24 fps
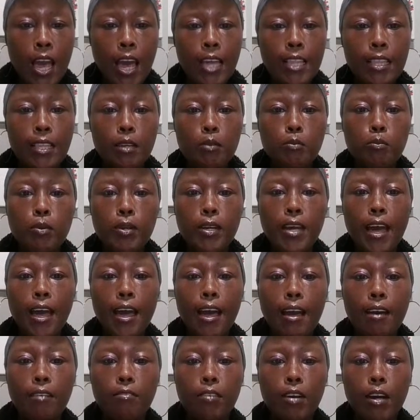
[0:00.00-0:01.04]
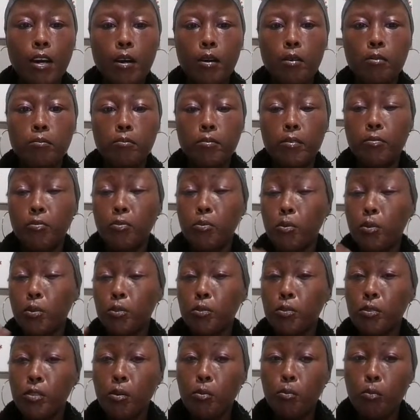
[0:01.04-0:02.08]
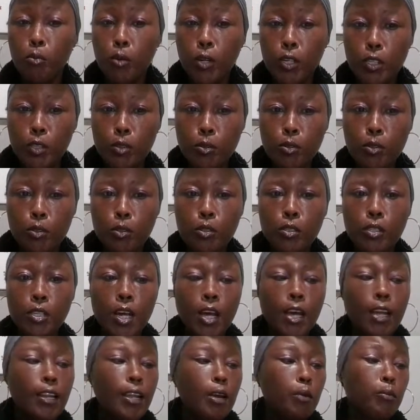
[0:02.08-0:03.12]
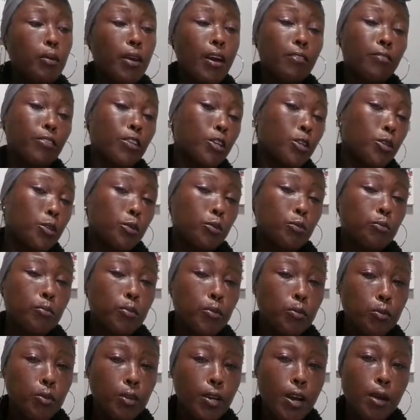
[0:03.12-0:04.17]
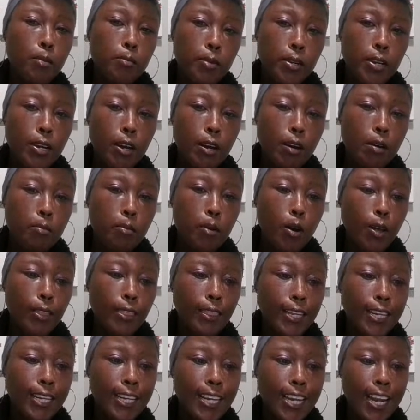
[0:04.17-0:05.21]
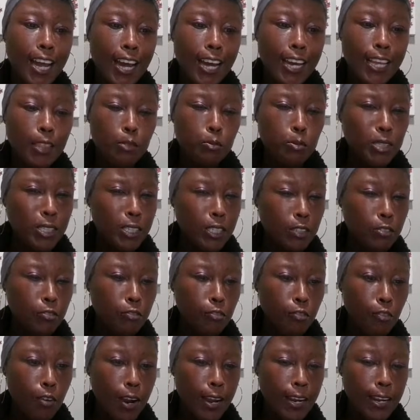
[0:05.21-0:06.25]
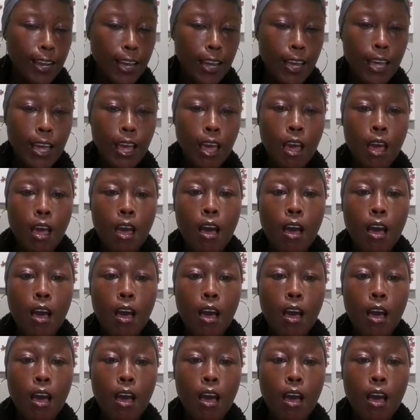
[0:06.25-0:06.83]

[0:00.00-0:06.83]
and then we have, if you want to do some rituals, like we have the new moon coming up on the 9th, which is Friday.